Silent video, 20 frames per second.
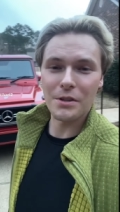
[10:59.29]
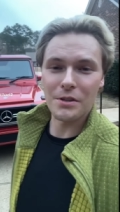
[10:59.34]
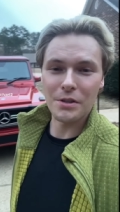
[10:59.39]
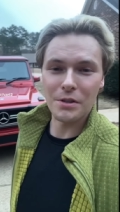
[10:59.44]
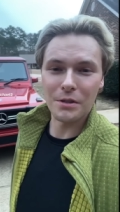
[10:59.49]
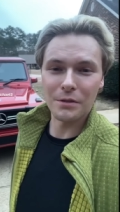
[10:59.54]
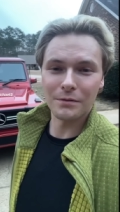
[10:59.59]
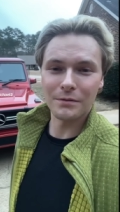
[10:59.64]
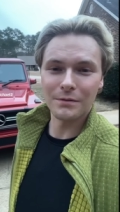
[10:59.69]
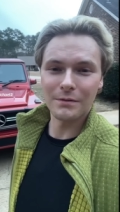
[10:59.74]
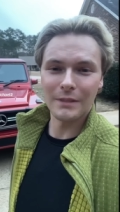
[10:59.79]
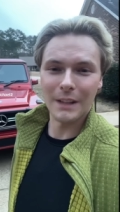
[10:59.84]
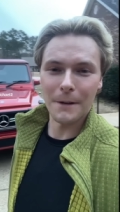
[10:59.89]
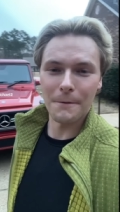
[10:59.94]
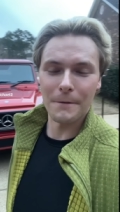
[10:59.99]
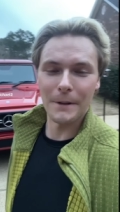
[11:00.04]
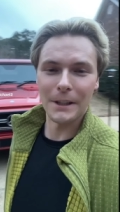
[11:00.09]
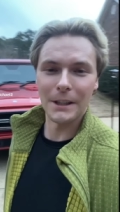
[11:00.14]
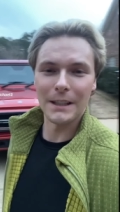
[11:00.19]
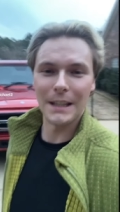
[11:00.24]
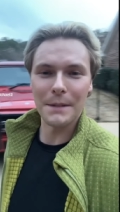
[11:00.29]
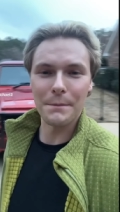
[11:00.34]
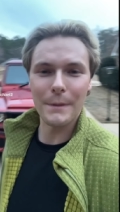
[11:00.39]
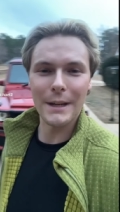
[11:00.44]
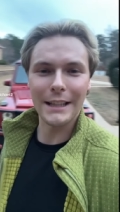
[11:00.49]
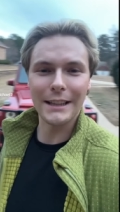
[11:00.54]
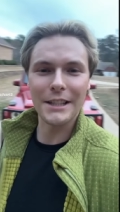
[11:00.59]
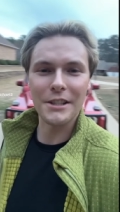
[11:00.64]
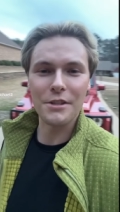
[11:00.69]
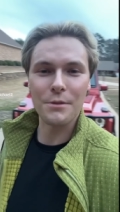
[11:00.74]
so I figured I'd
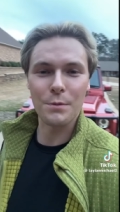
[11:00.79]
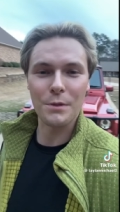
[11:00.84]
make this